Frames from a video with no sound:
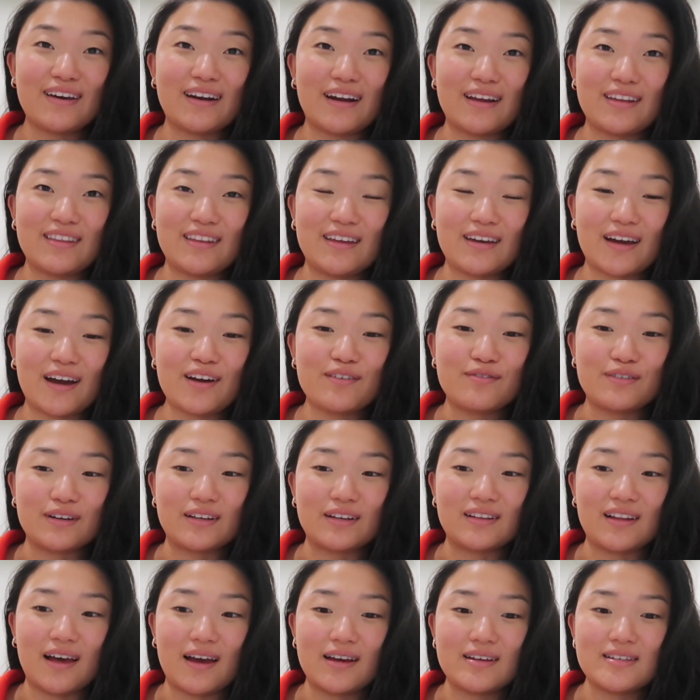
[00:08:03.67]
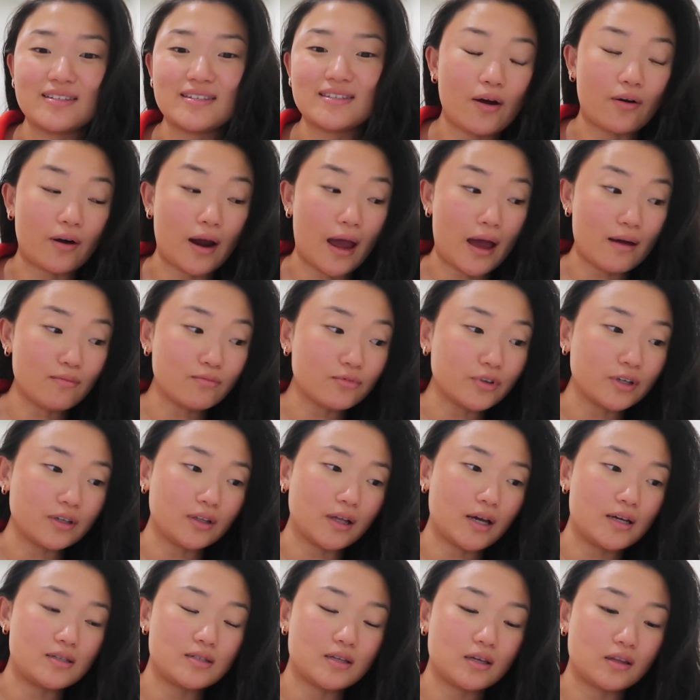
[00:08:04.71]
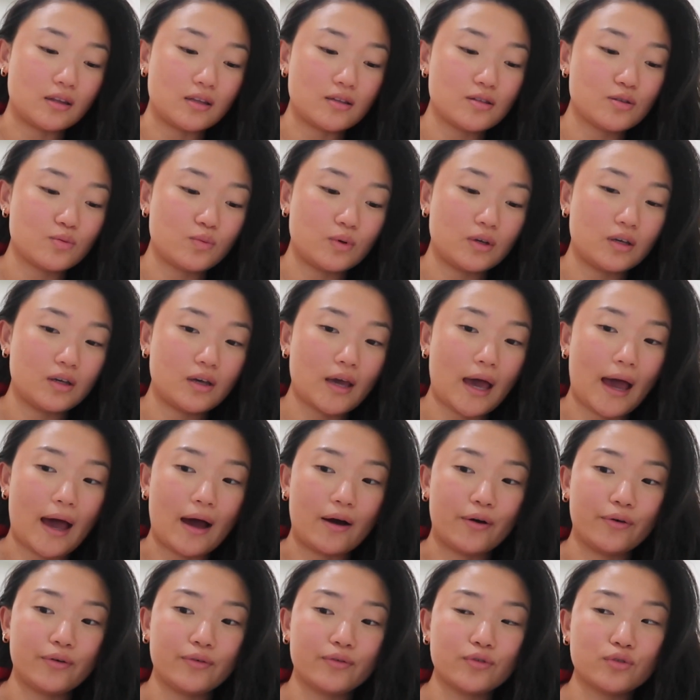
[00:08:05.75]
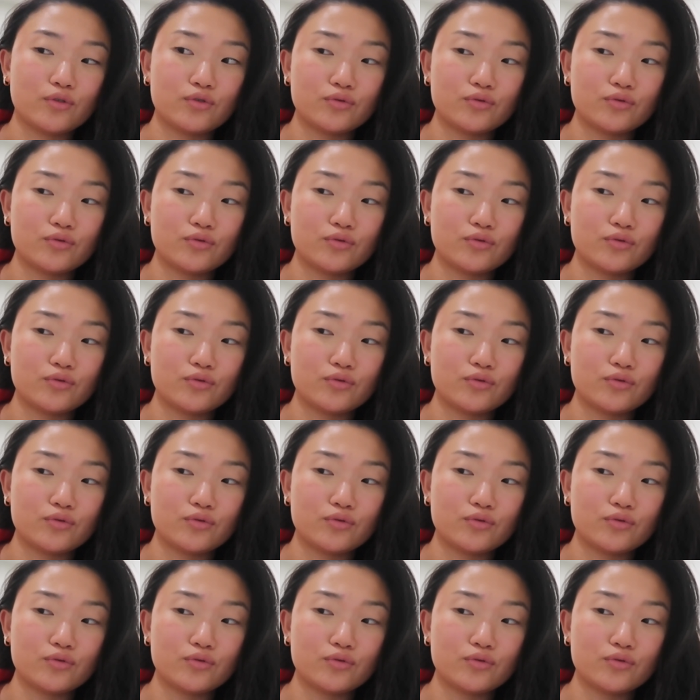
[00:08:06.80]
And I think I am realizing this week how